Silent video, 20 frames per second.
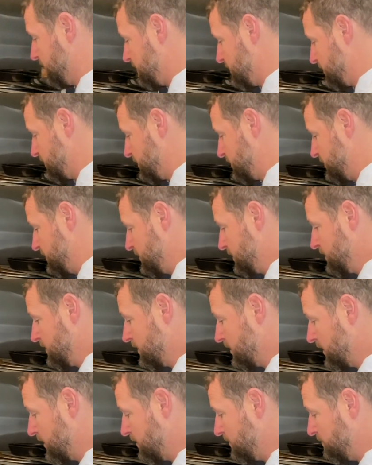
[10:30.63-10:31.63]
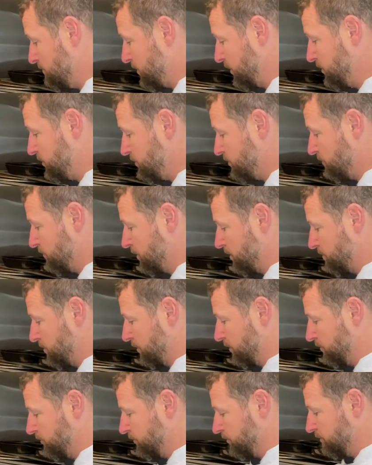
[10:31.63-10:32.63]
it, but you don't want to
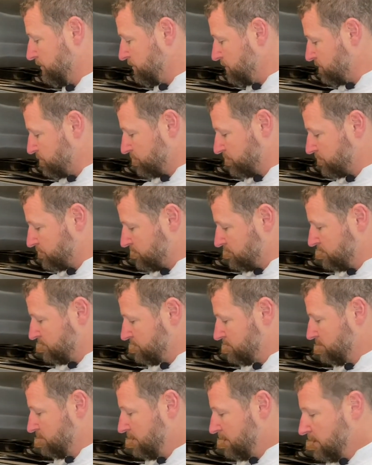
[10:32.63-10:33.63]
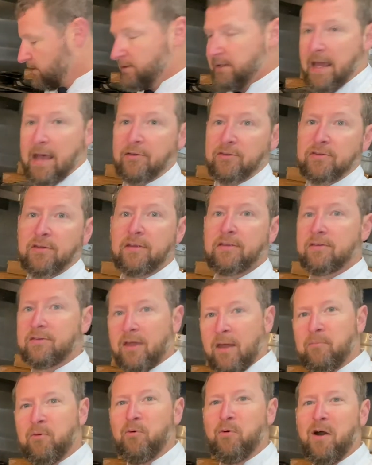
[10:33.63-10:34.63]
burn. So it's just, now's not the
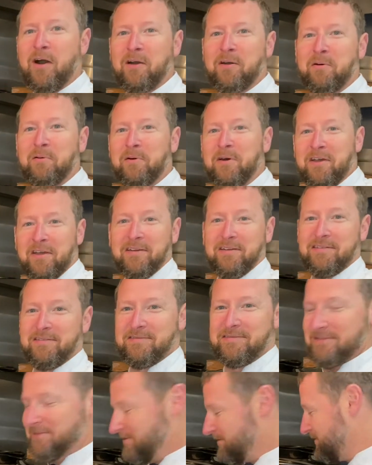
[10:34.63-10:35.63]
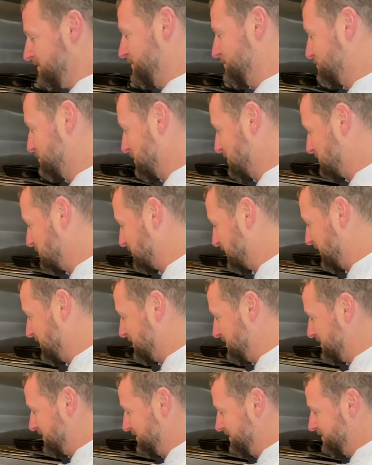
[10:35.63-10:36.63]
time to walk away, is what I'm
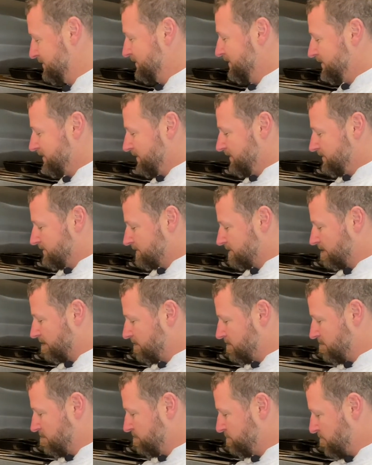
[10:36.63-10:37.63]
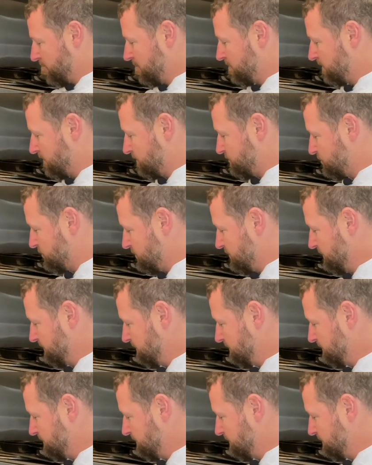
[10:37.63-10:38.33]
saying. Stay here, pay attention.